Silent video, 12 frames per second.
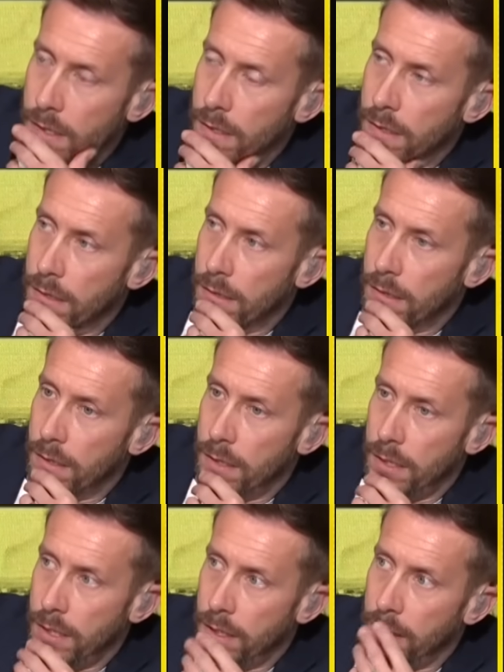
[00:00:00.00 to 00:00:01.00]

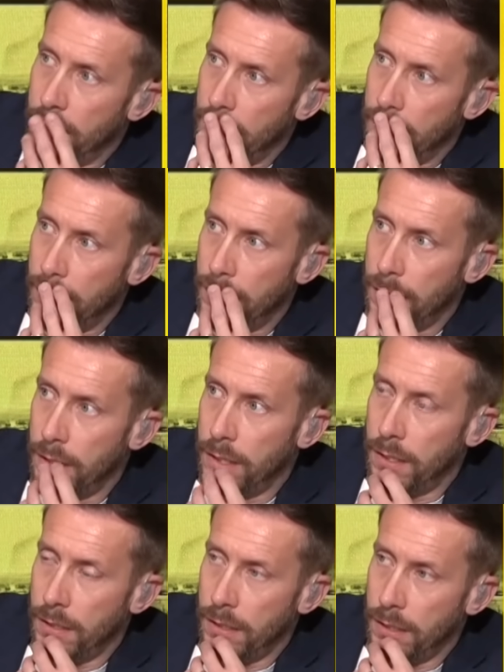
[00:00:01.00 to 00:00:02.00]

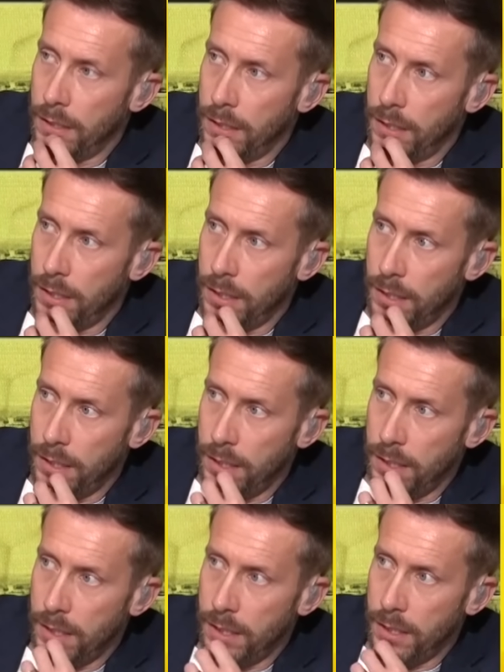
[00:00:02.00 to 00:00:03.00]

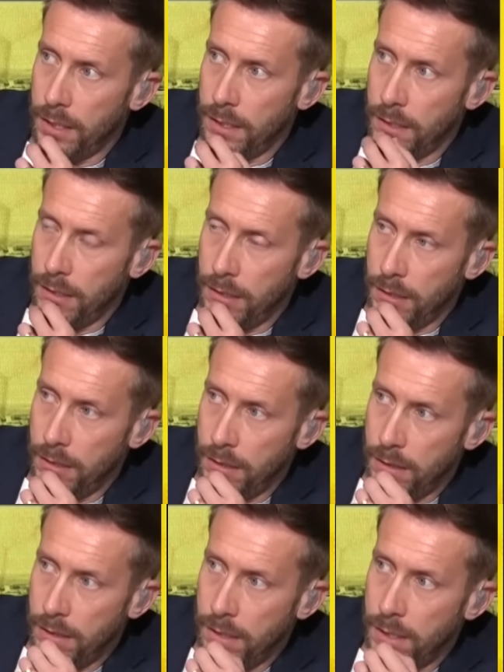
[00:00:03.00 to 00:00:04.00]

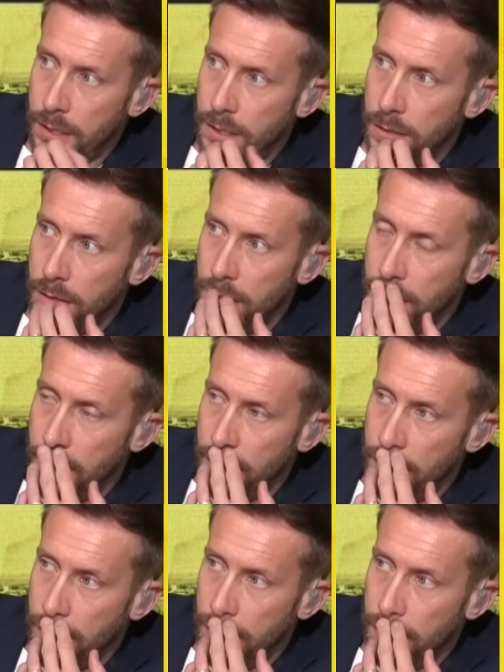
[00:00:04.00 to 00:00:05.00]

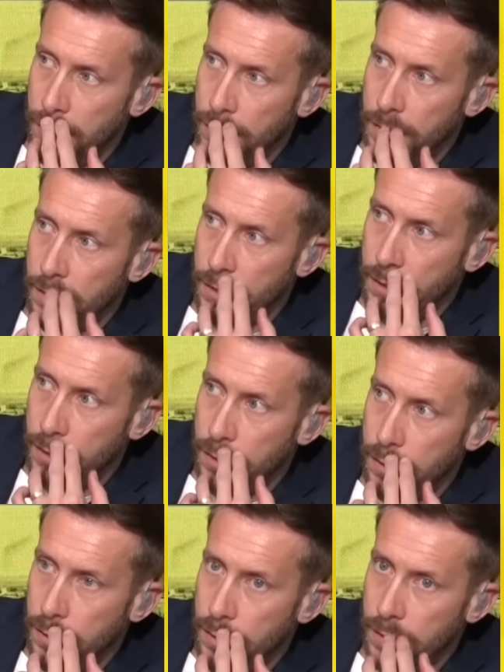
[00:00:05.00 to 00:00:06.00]

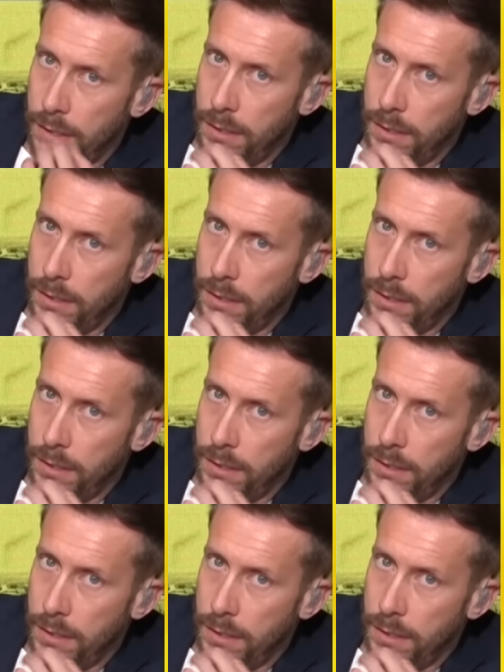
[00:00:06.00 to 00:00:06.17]
The person shown says nothing.